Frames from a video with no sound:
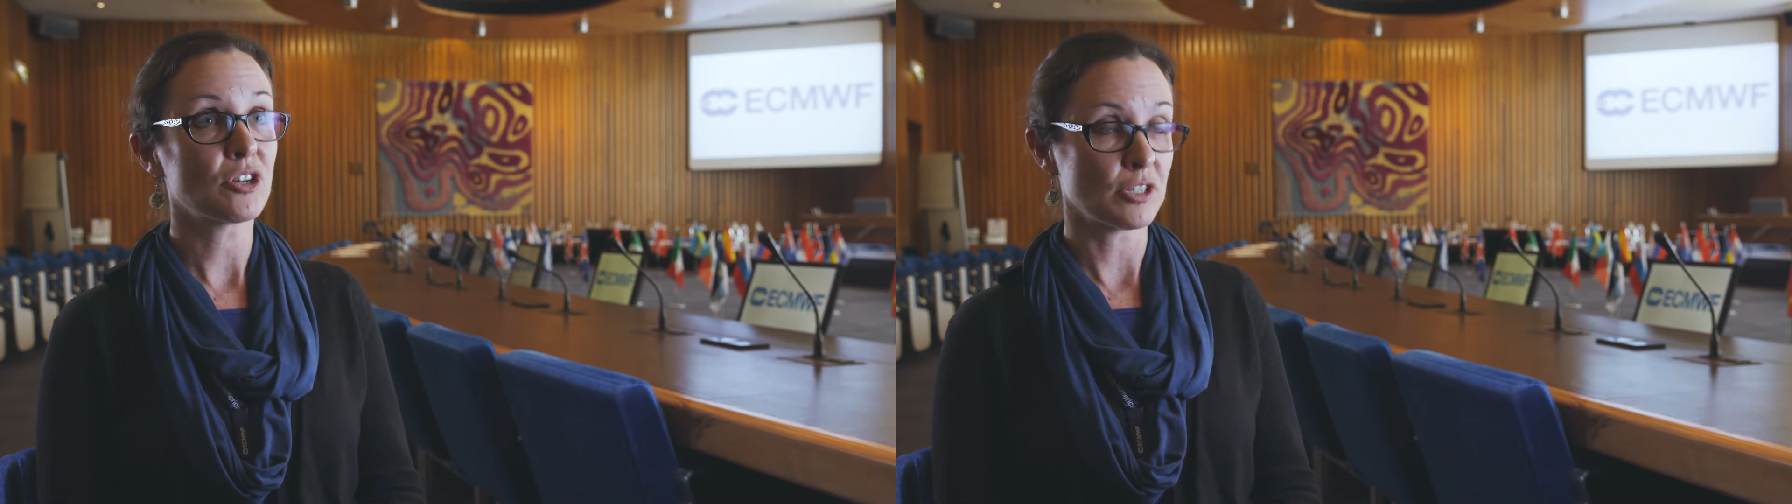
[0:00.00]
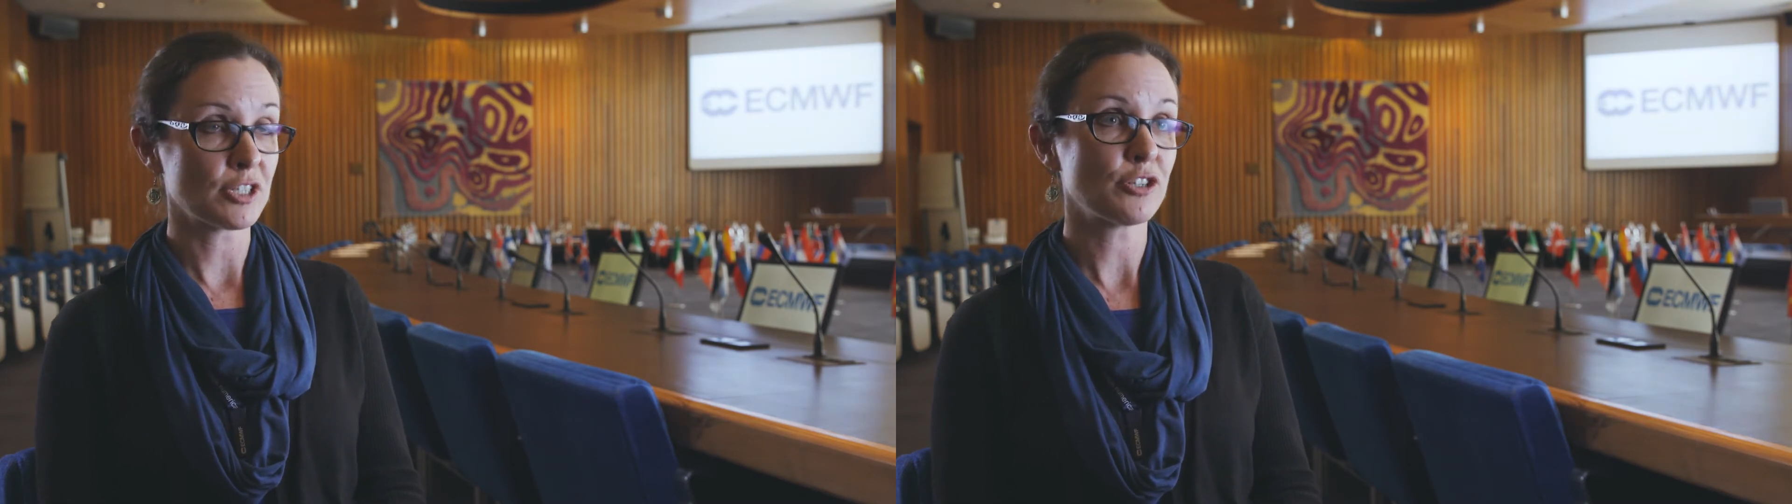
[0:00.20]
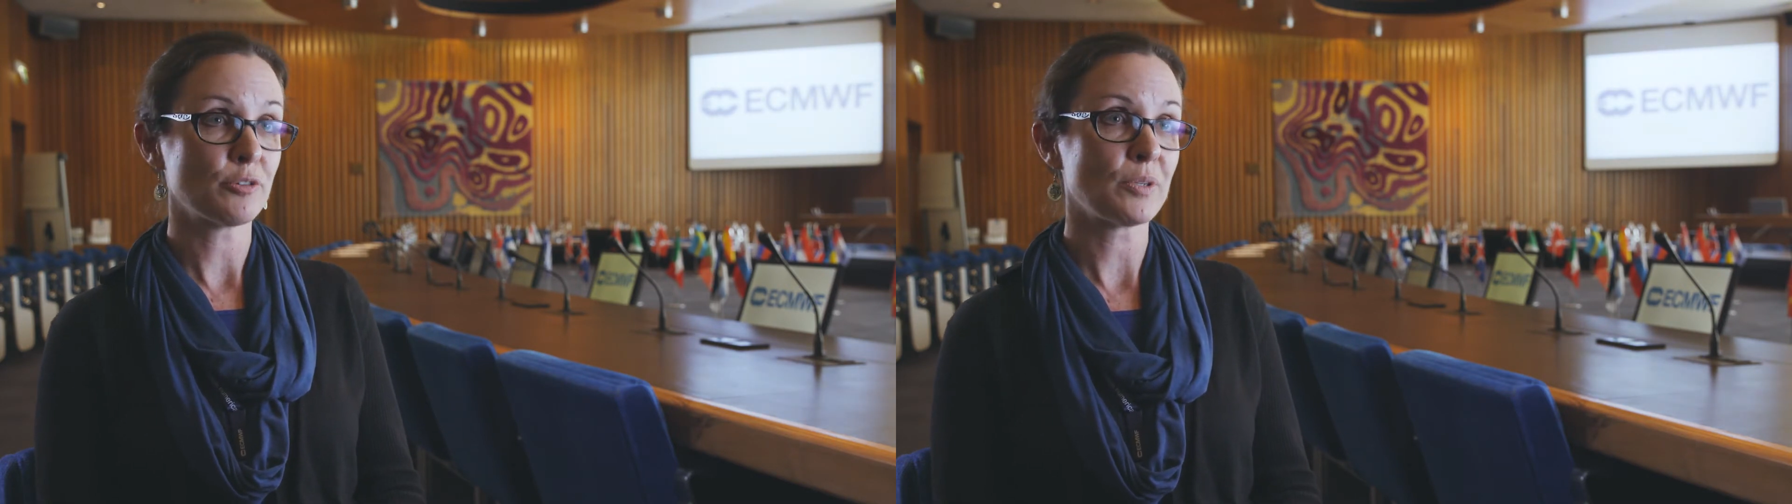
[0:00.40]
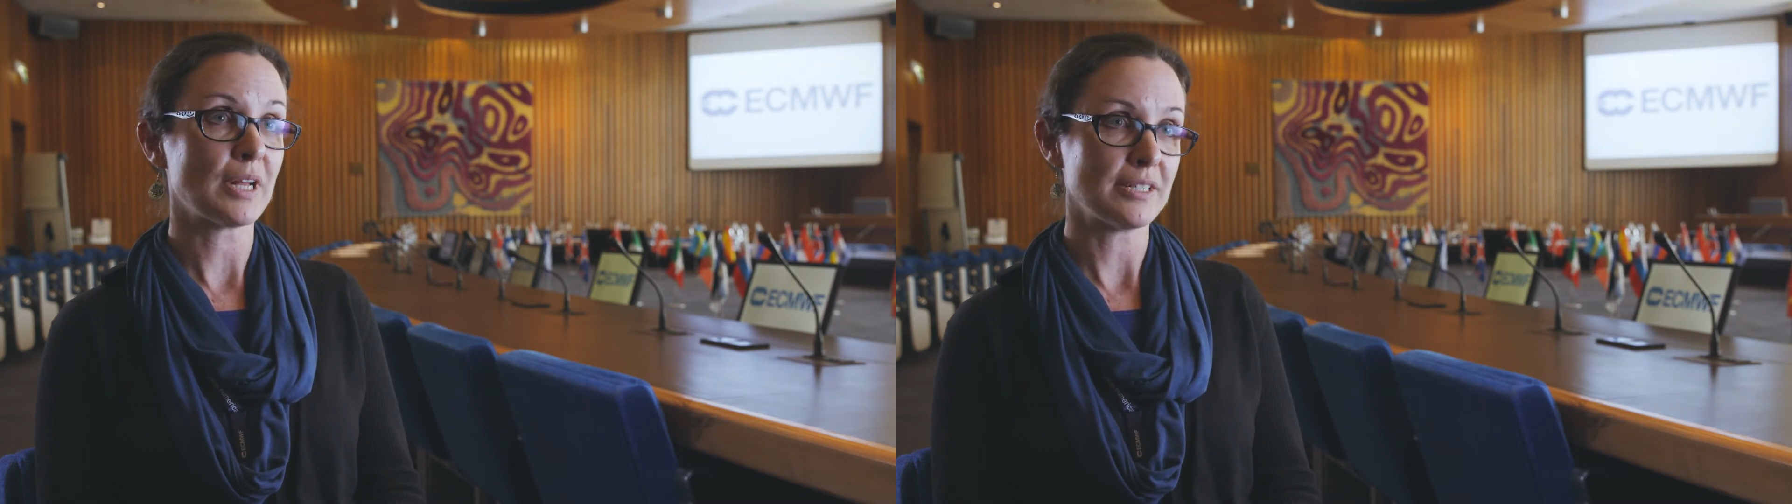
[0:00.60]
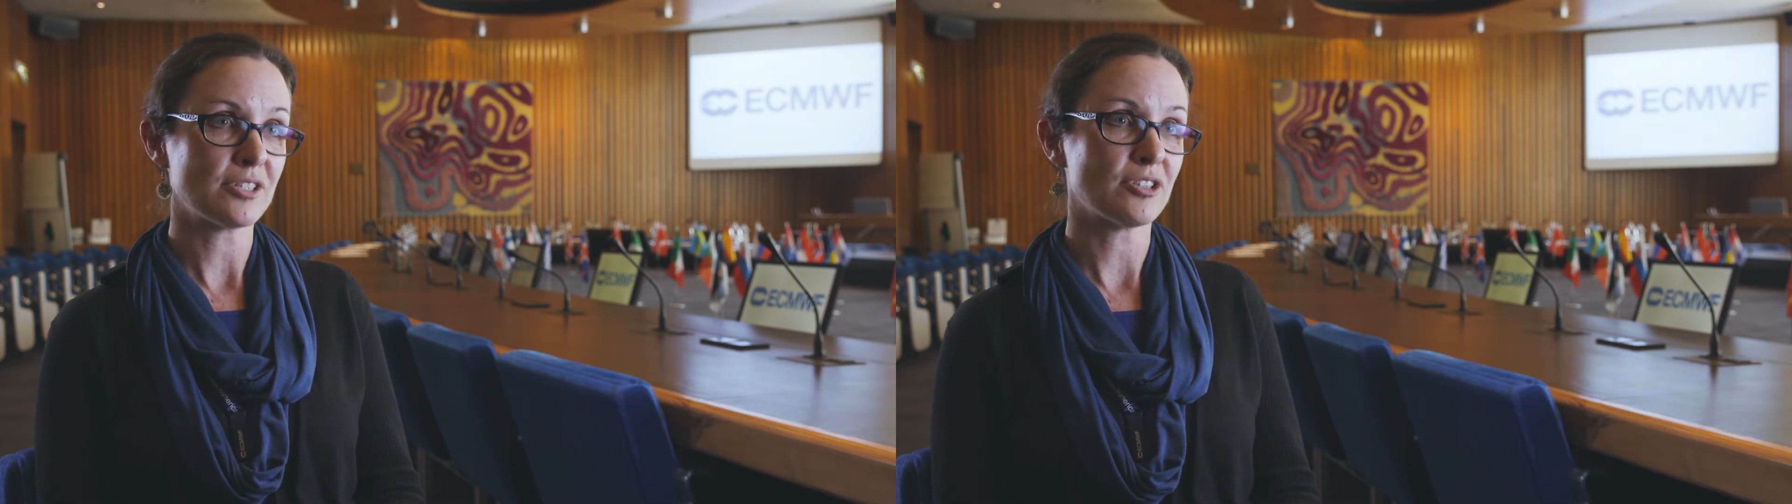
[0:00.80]
considerable
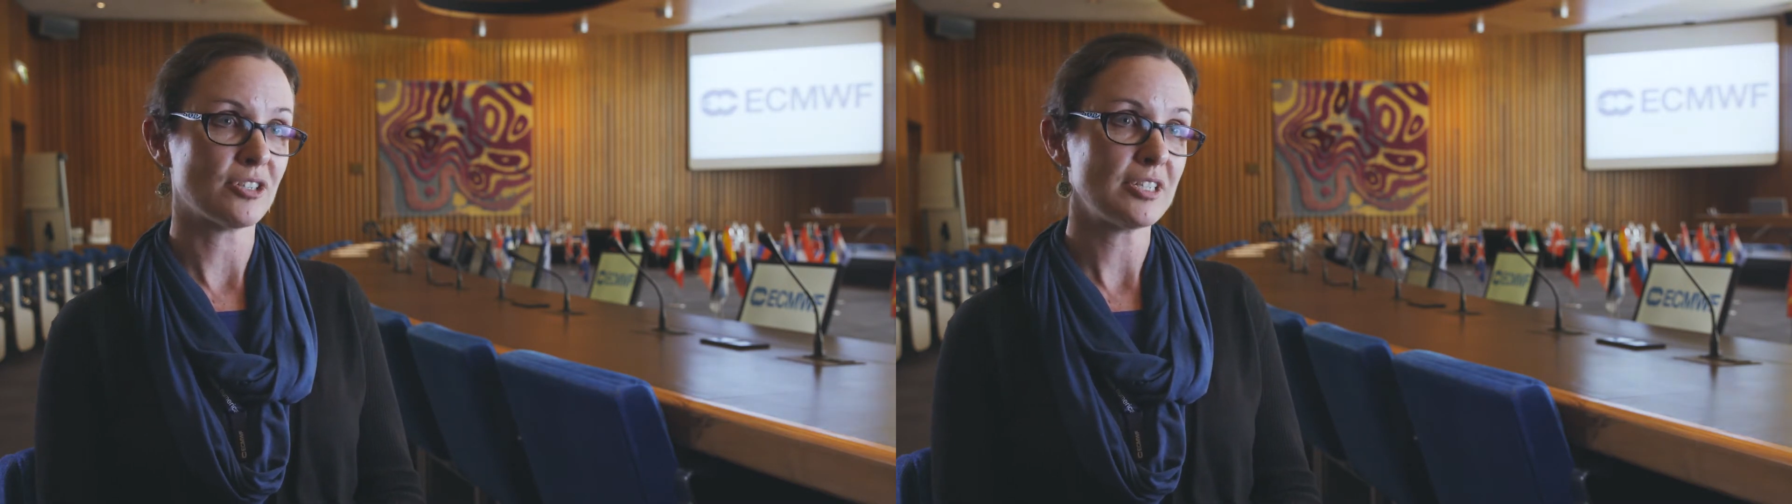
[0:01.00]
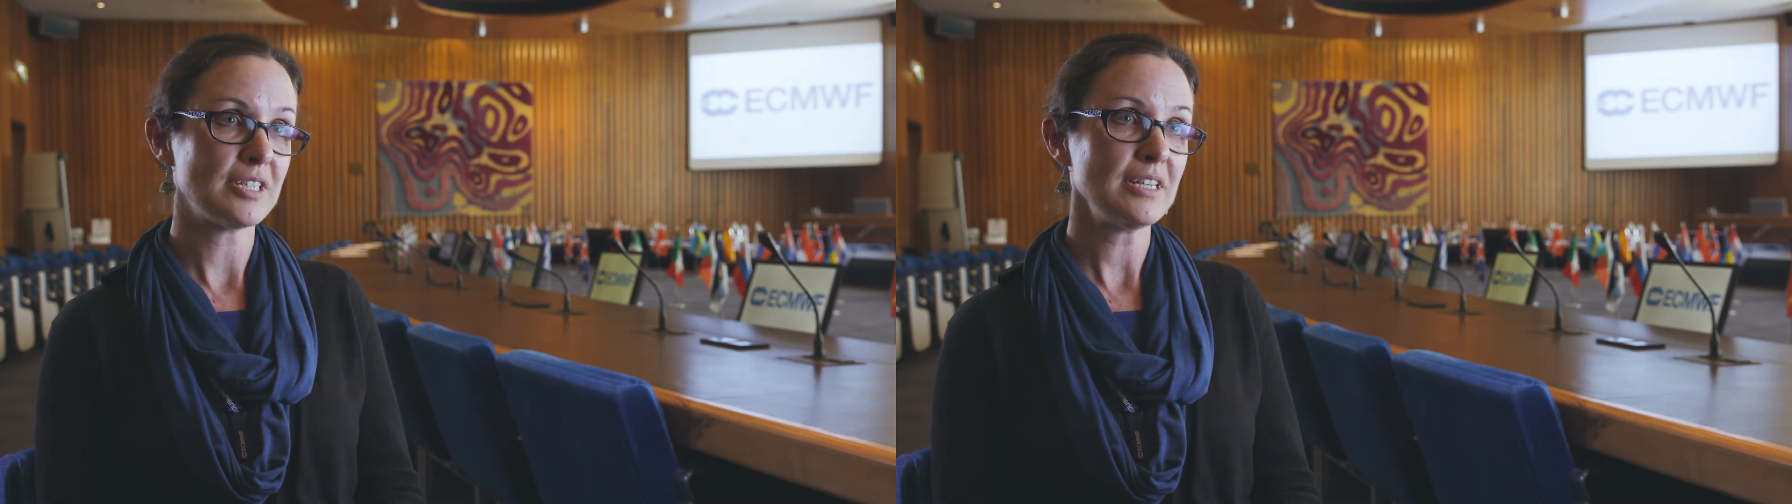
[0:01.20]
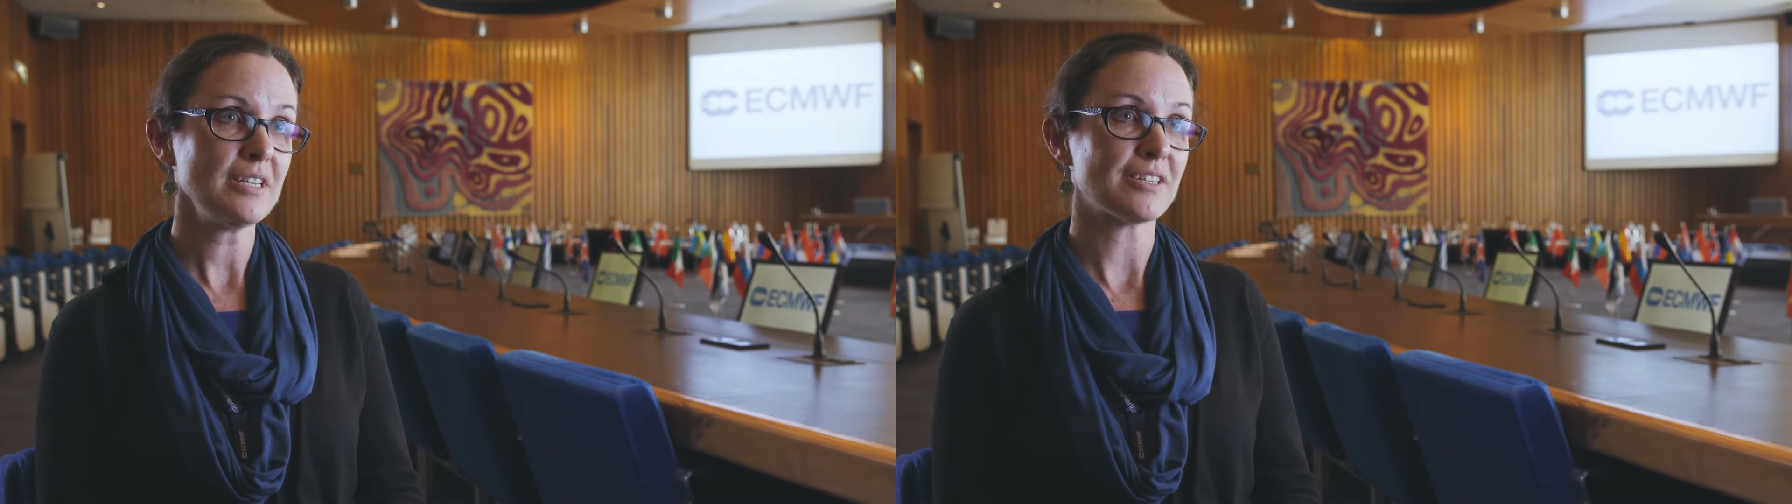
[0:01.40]
uncertainty